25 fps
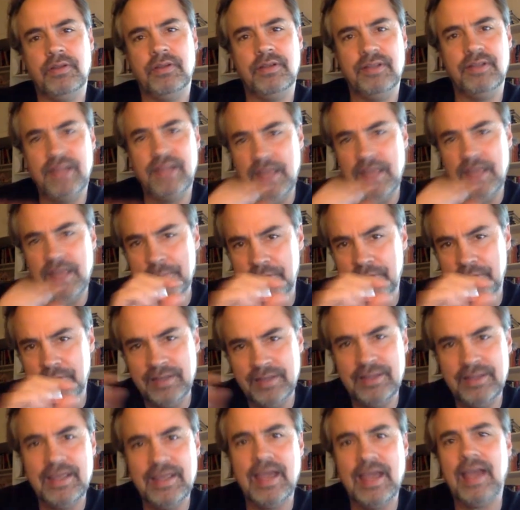labeling
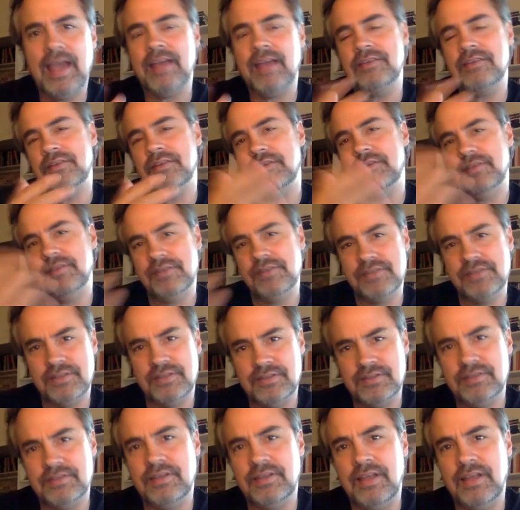the actors
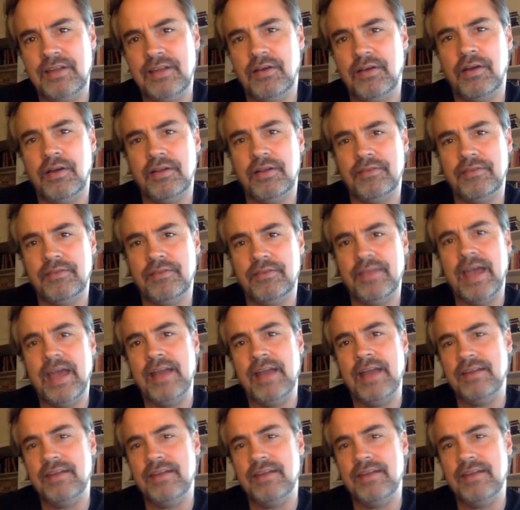and all of that,